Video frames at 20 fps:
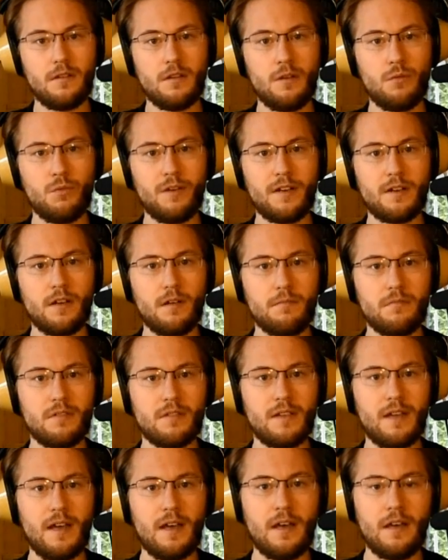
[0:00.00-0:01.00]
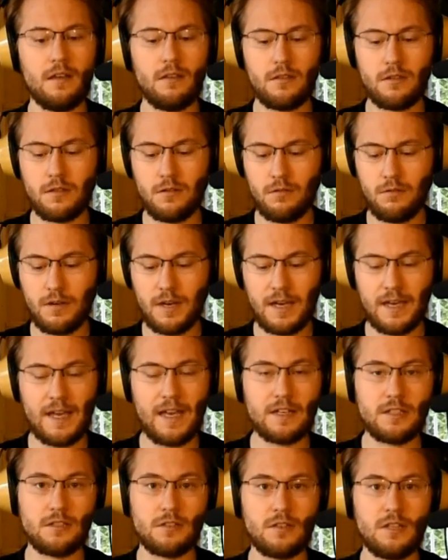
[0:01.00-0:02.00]
When it comes to ISO, I
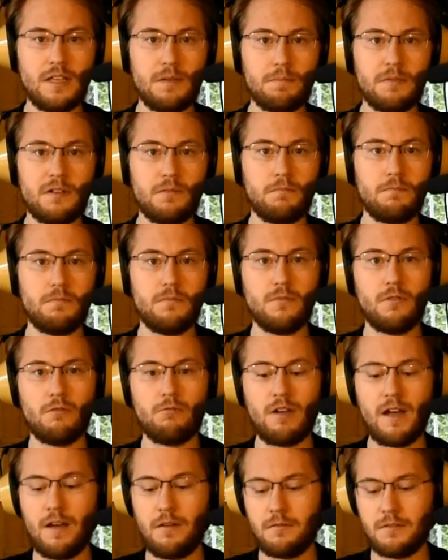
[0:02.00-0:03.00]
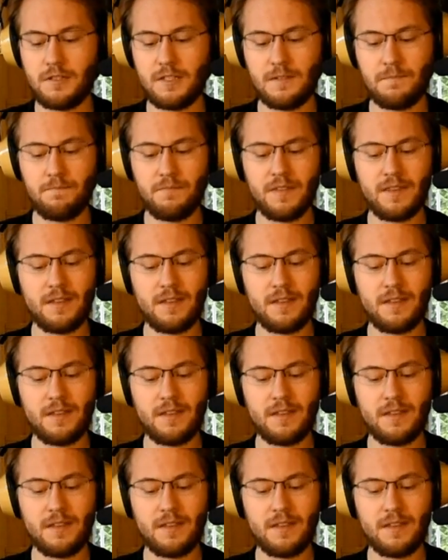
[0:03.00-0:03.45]
had to keep it around